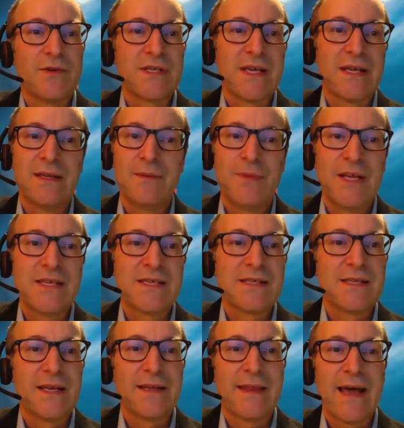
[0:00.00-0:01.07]
Suddenly
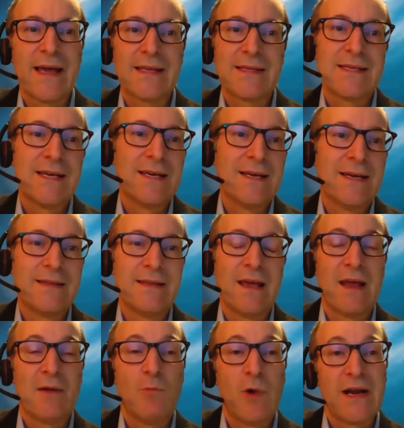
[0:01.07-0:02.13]
places like that
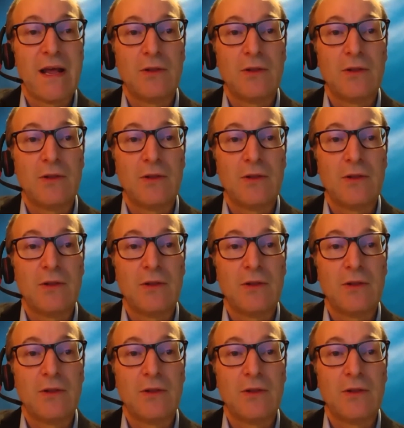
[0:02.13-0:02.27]
and what